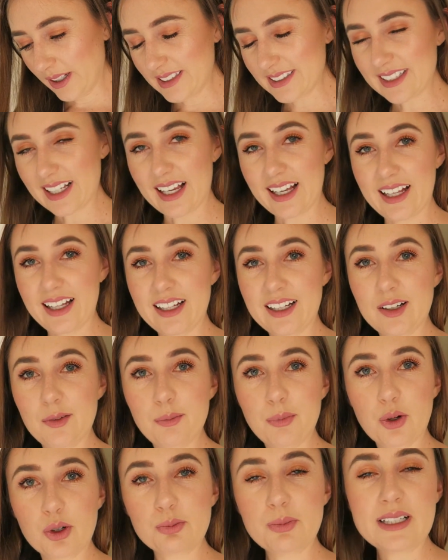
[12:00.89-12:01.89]
went
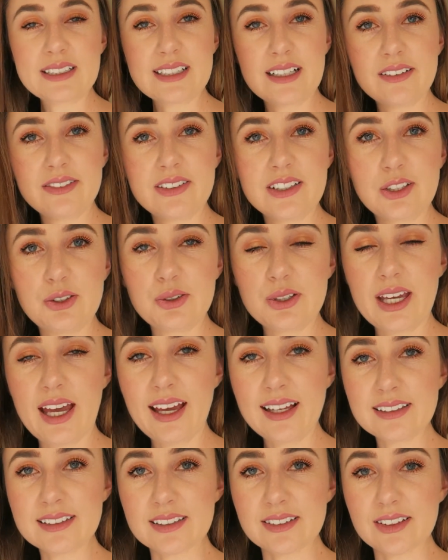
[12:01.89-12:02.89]
and bought myself a new
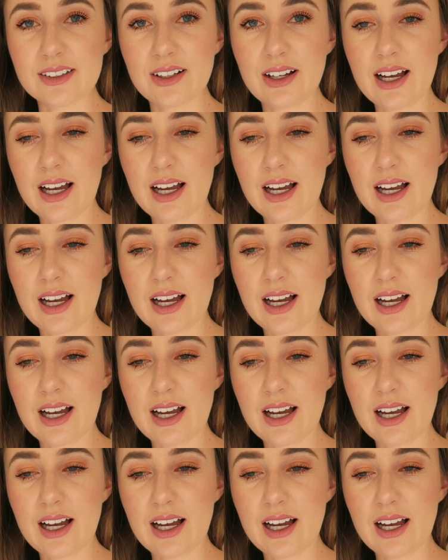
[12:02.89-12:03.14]
candle.